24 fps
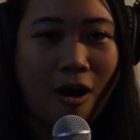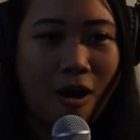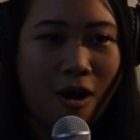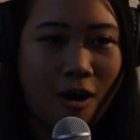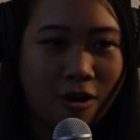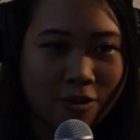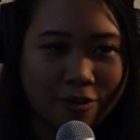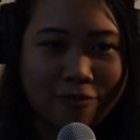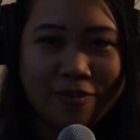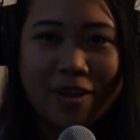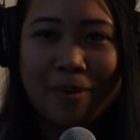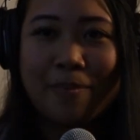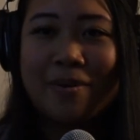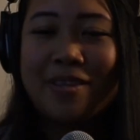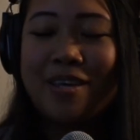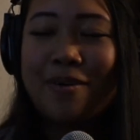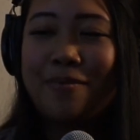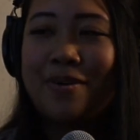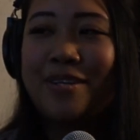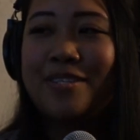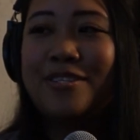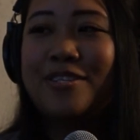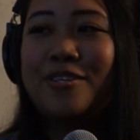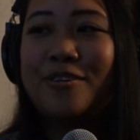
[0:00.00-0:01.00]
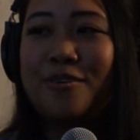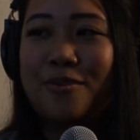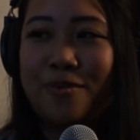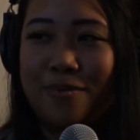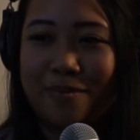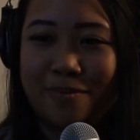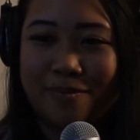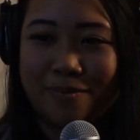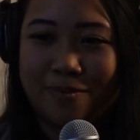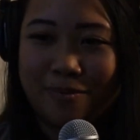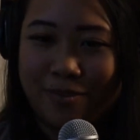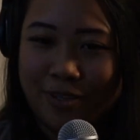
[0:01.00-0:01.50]
all the family that we
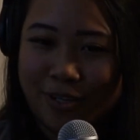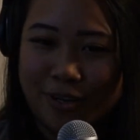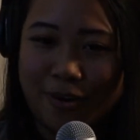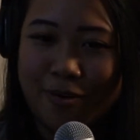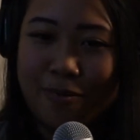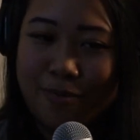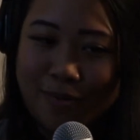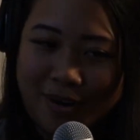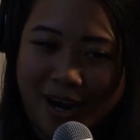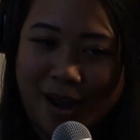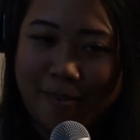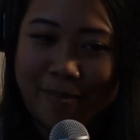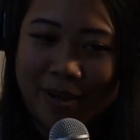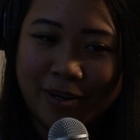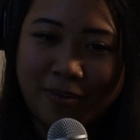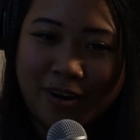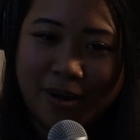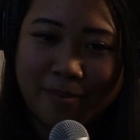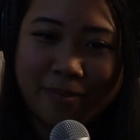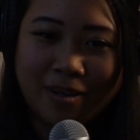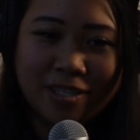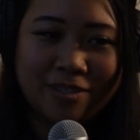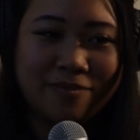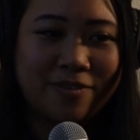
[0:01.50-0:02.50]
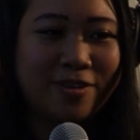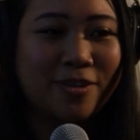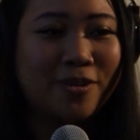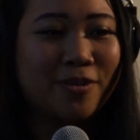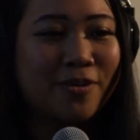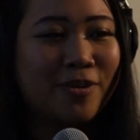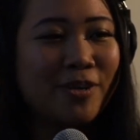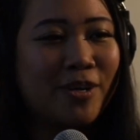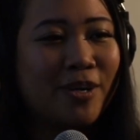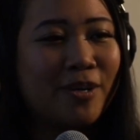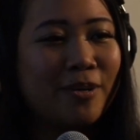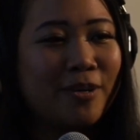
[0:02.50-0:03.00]
do, we're at my grandma's
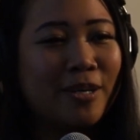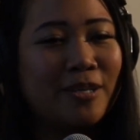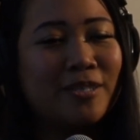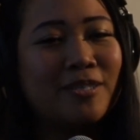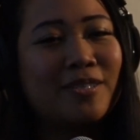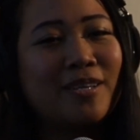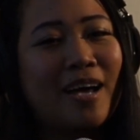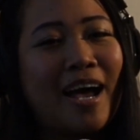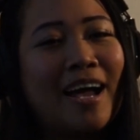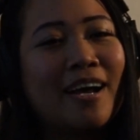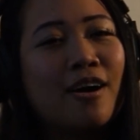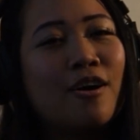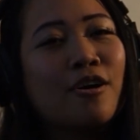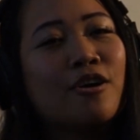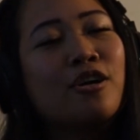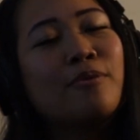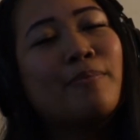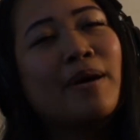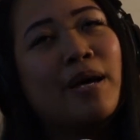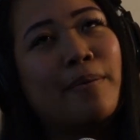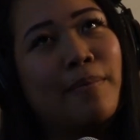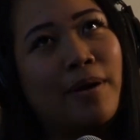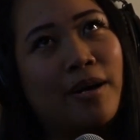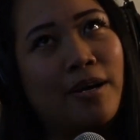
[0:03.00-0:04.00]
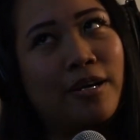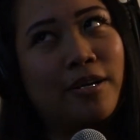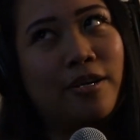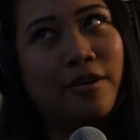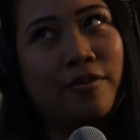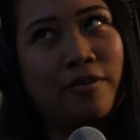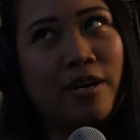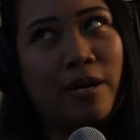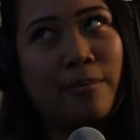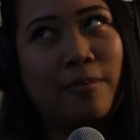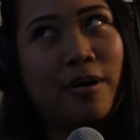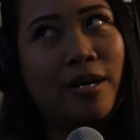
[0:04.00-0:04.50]
funeral. I call her my
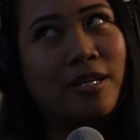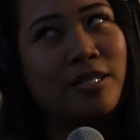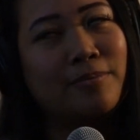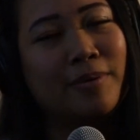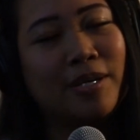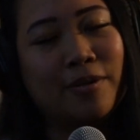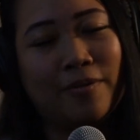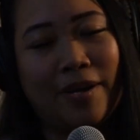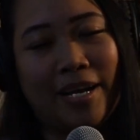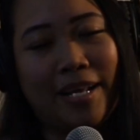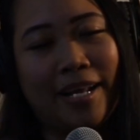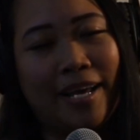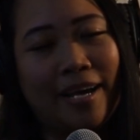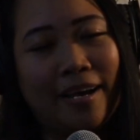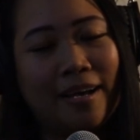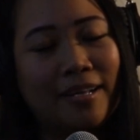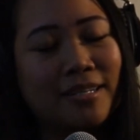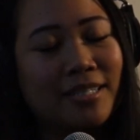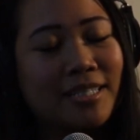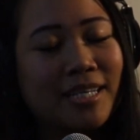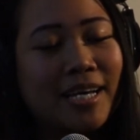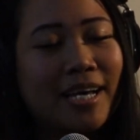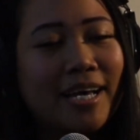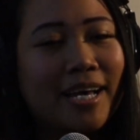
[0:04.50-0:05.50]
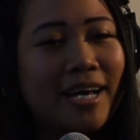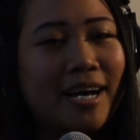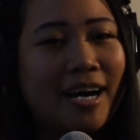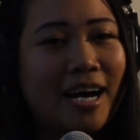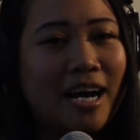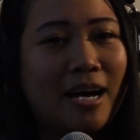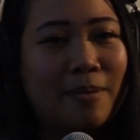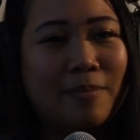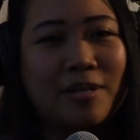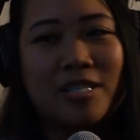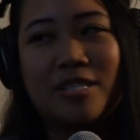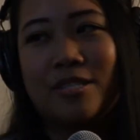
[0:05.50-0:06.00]
American grandma. It's my great aunt.
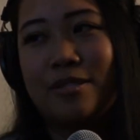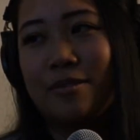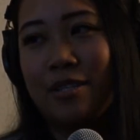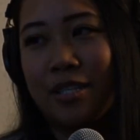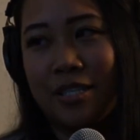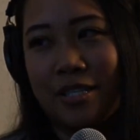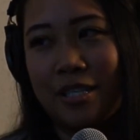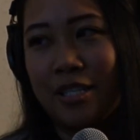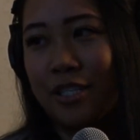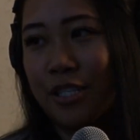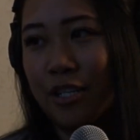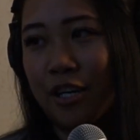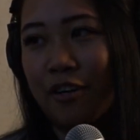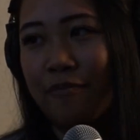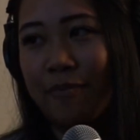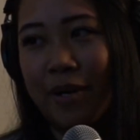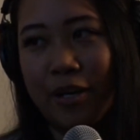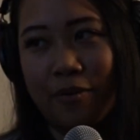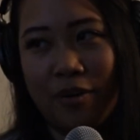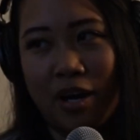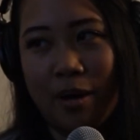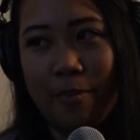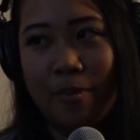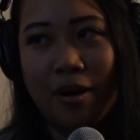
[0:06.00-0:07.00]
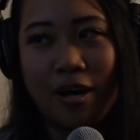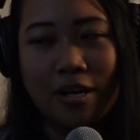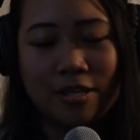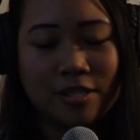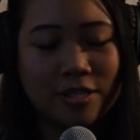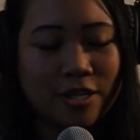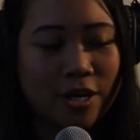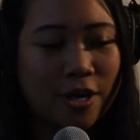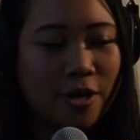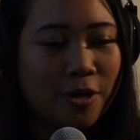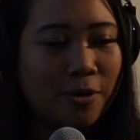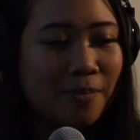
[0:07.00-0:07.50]
It's the sister of my grandma.
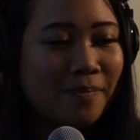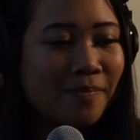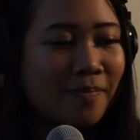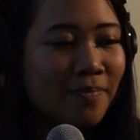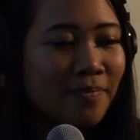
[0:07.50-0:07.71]
So